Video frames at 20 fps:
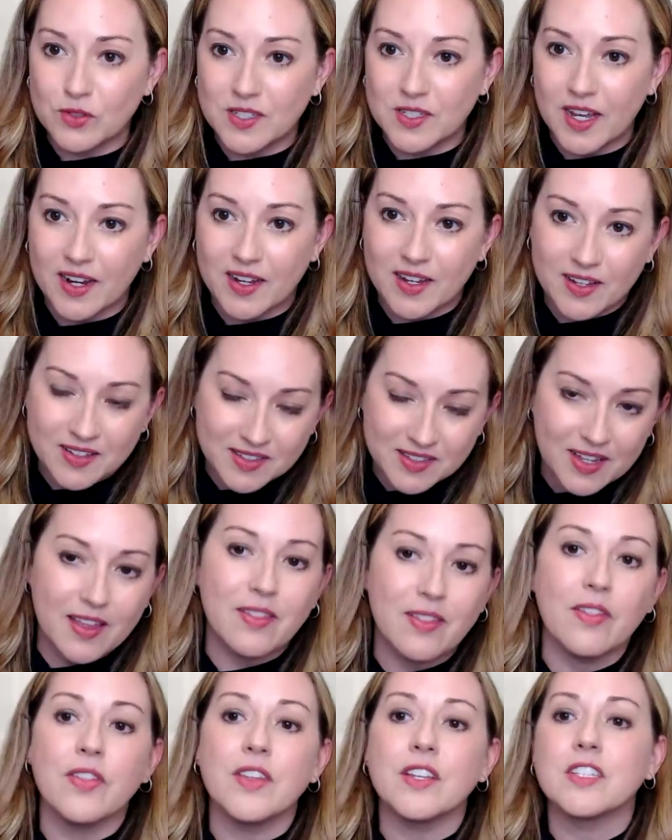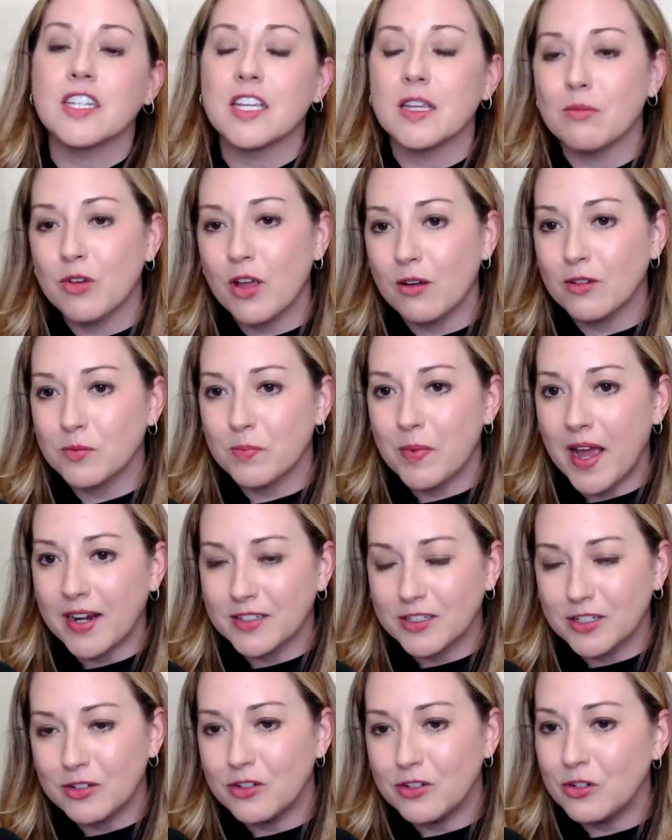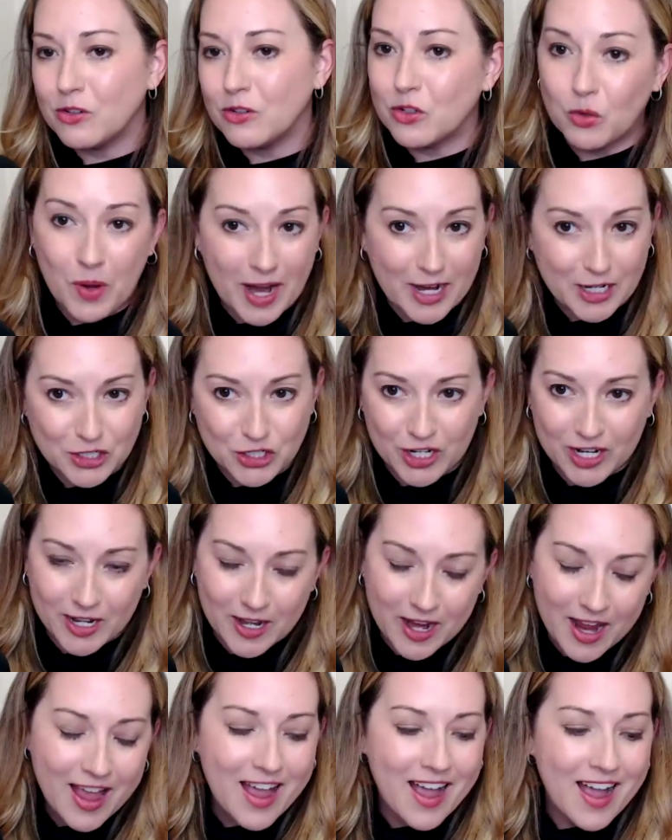seconds and then the team goes back to new direction?